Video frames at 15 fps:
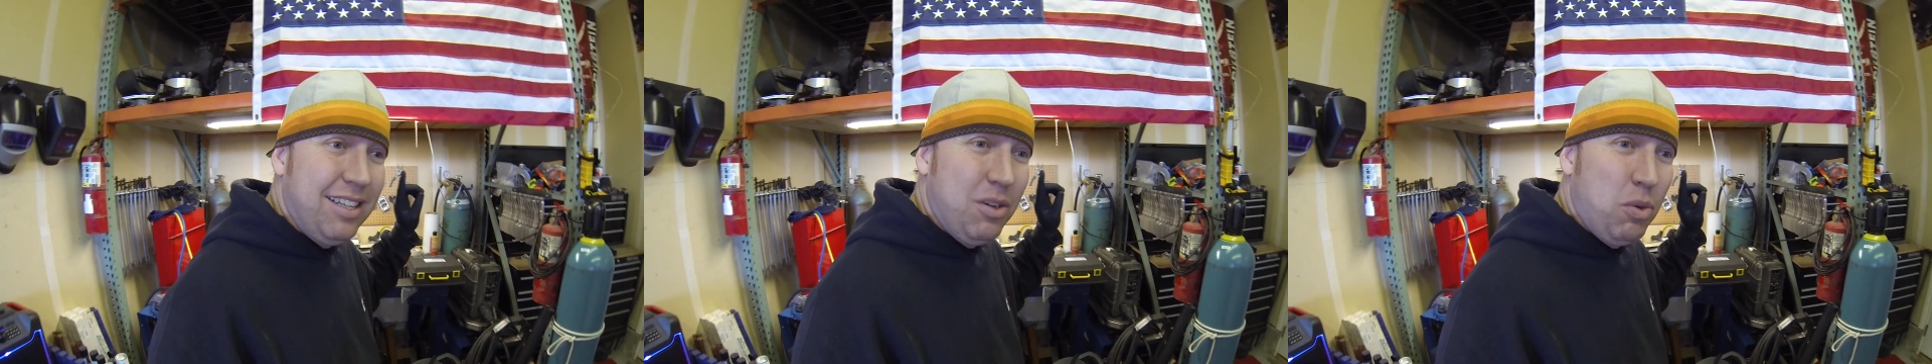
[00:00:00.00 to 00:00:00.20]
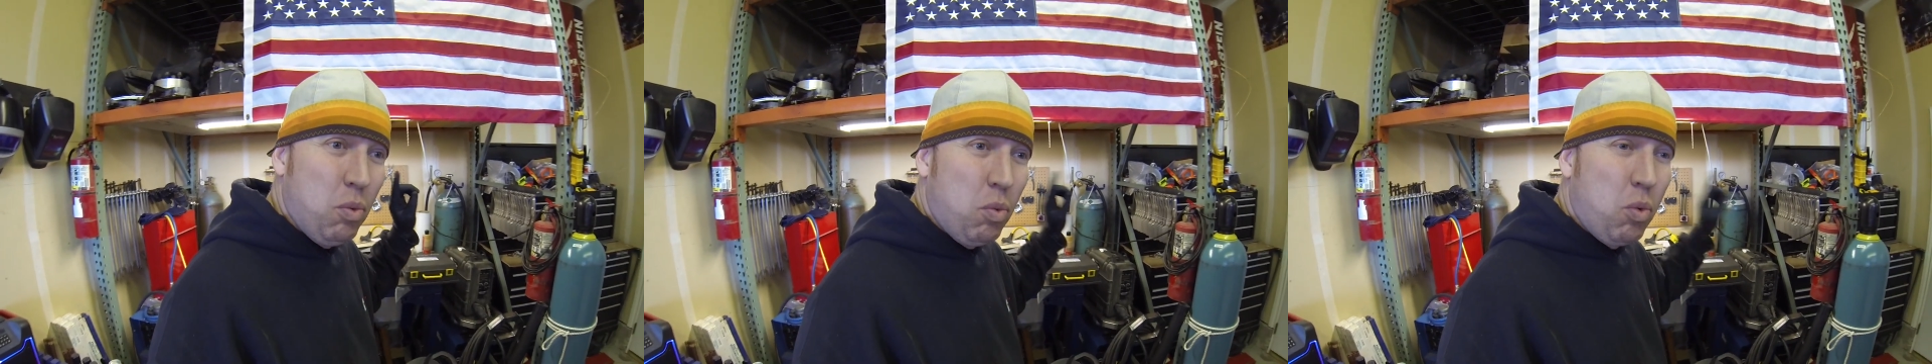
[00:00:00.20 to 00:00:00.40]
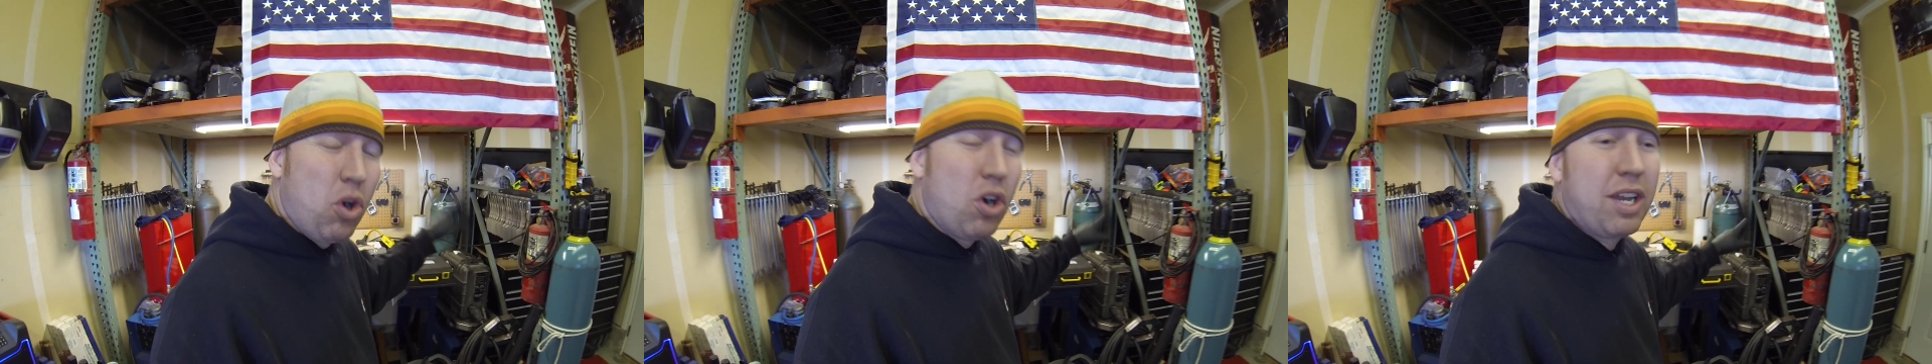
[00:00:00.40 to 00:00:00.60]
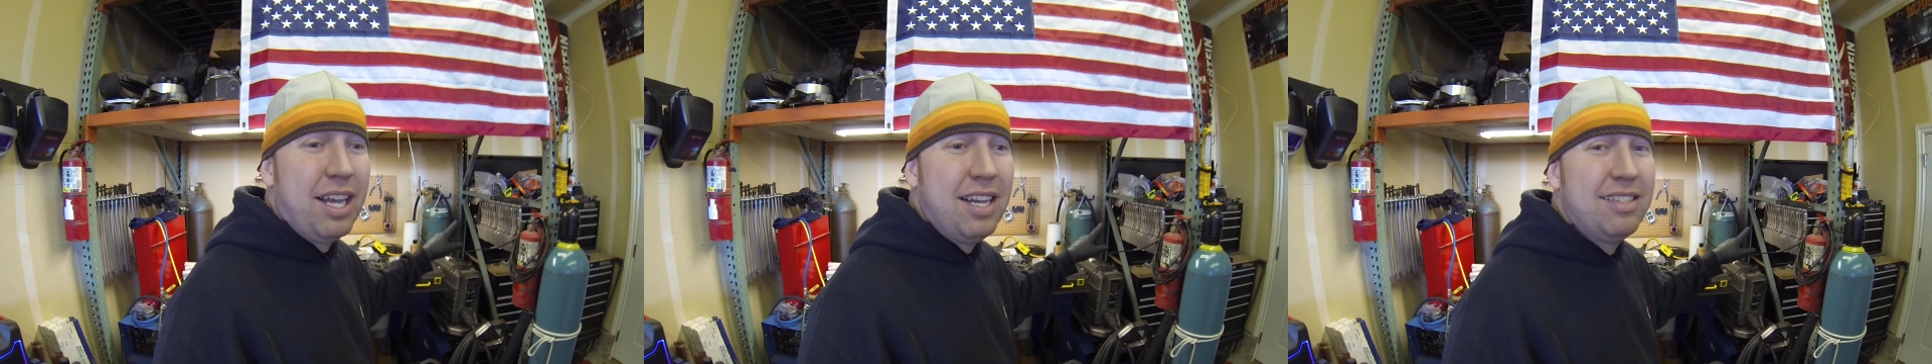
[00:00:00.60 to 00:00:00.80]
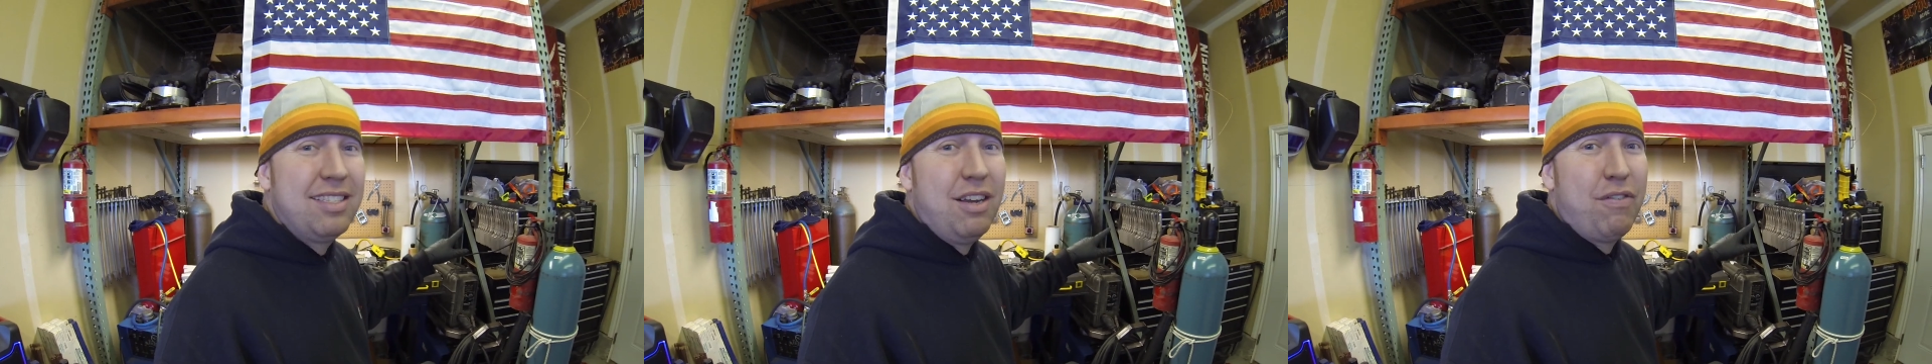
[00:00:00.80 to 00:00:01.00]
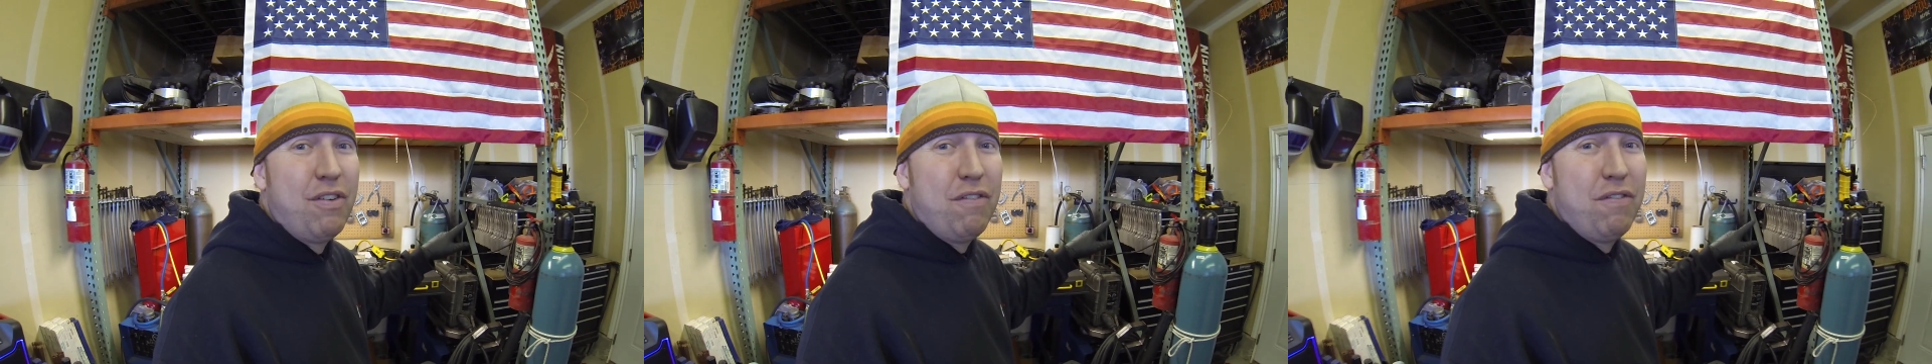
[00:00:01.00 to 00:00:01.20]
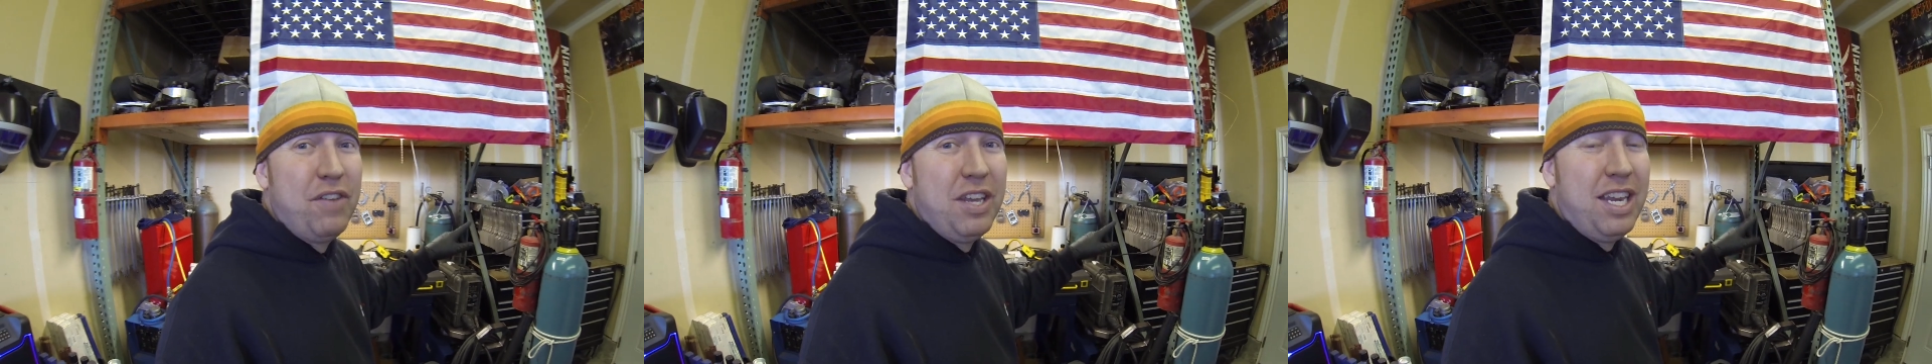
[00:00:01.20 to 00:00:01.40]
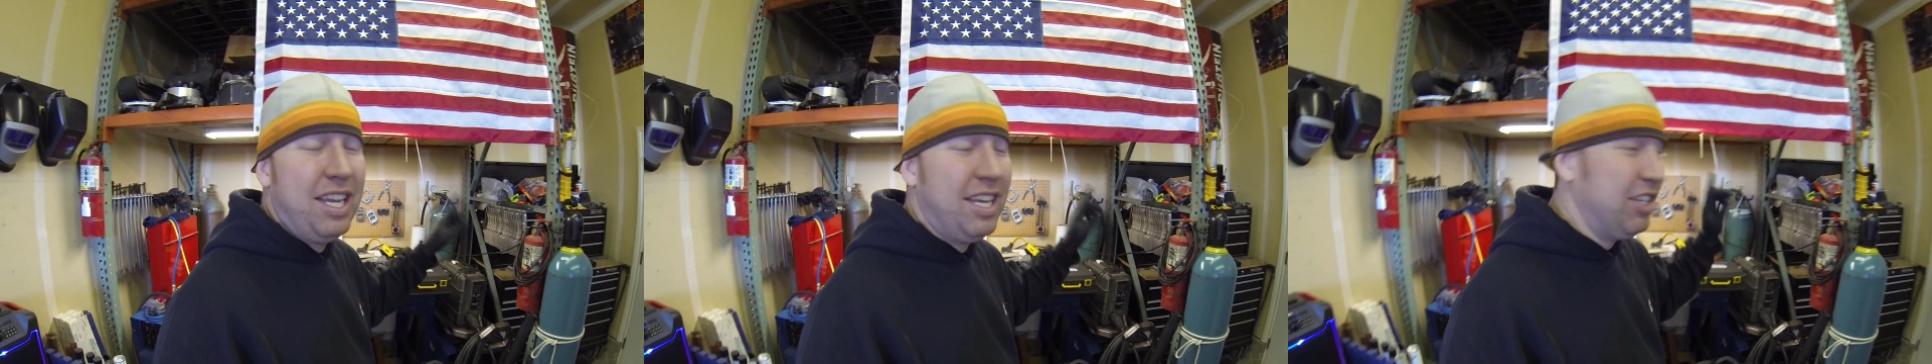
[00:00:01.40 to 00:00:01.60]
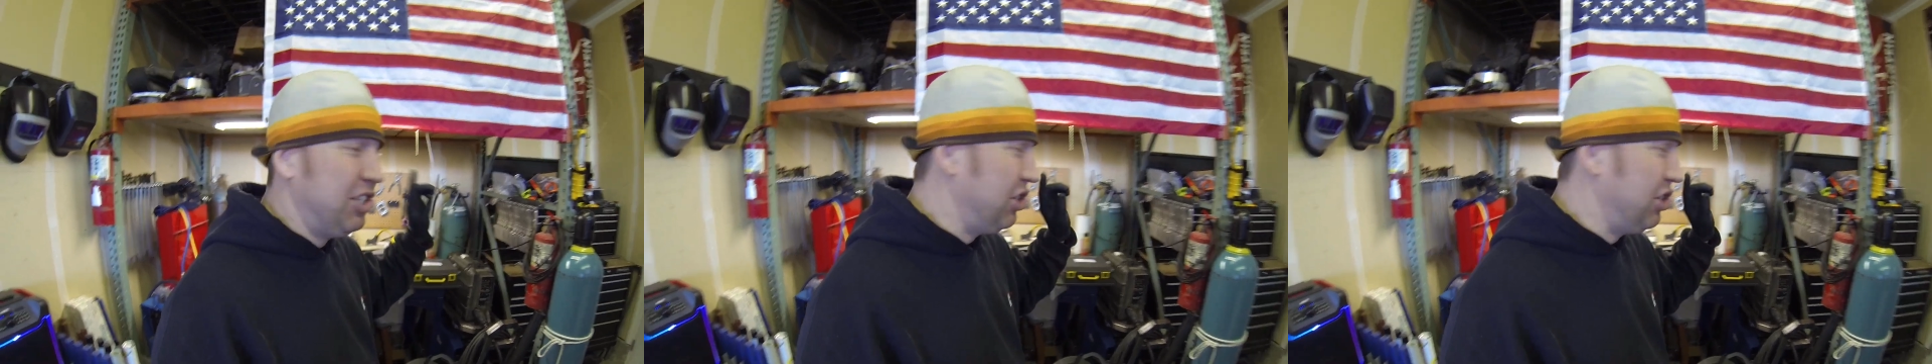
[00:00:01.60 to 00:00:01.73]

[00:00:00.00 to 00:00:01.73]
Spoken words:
work has different fittings,